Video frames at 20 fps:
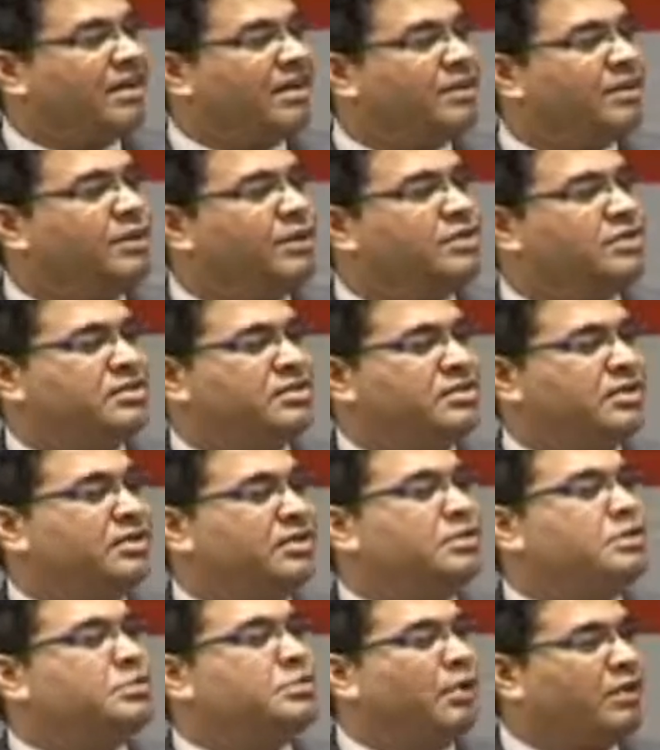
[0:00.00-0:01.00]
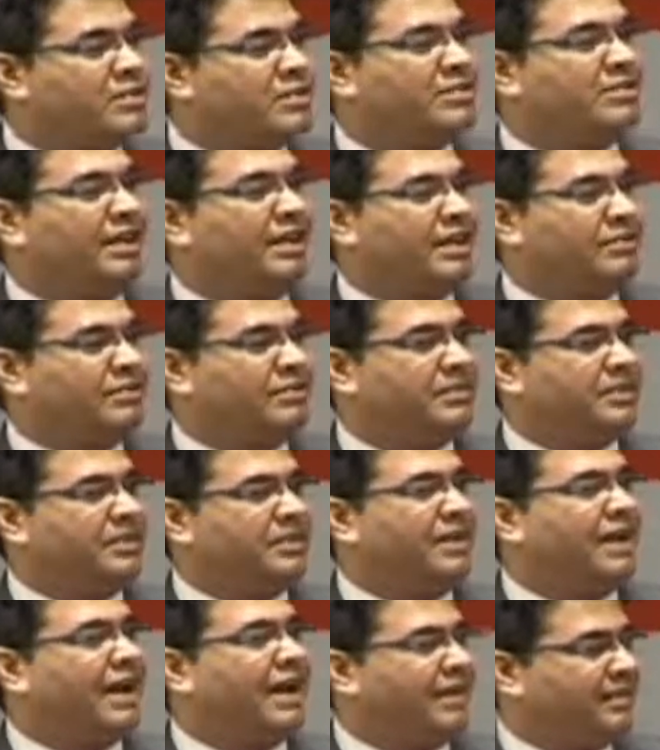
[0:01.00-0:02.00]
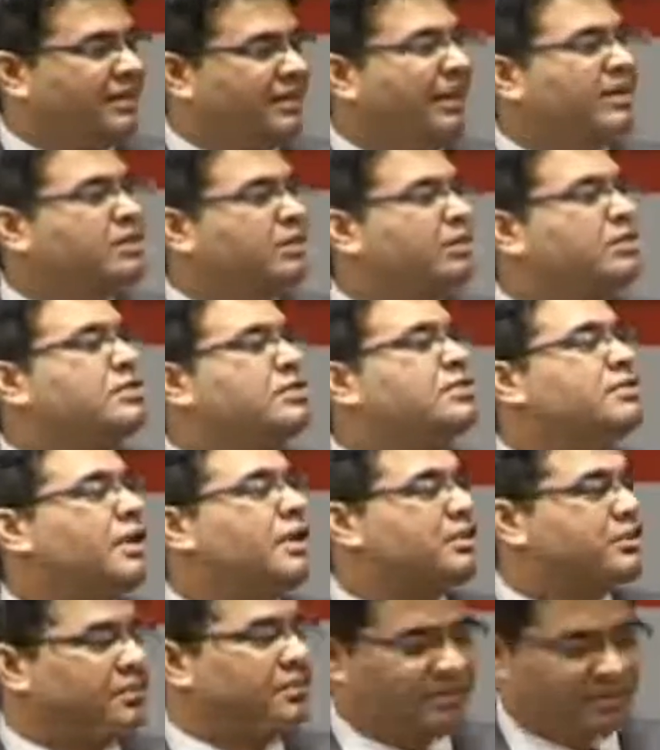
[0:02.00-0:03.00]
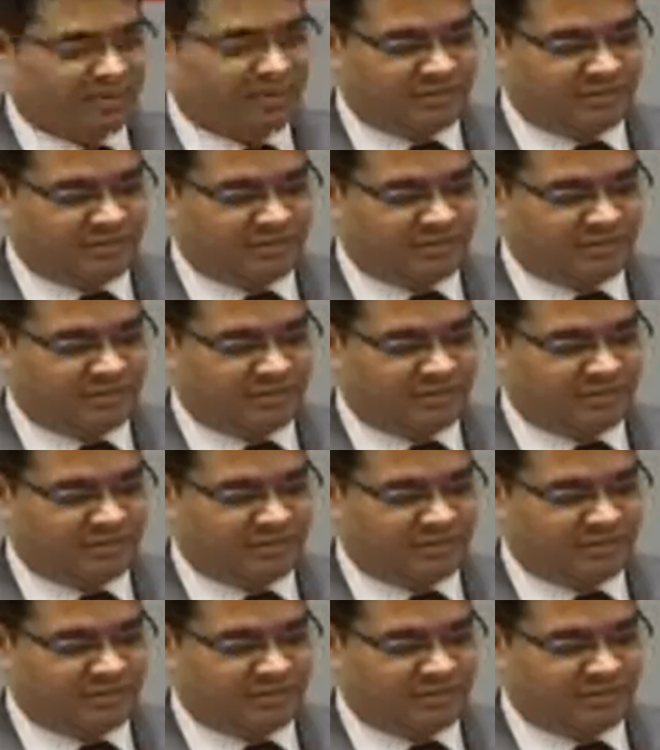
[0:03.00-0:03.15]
reduce the response time at that crucial juncture.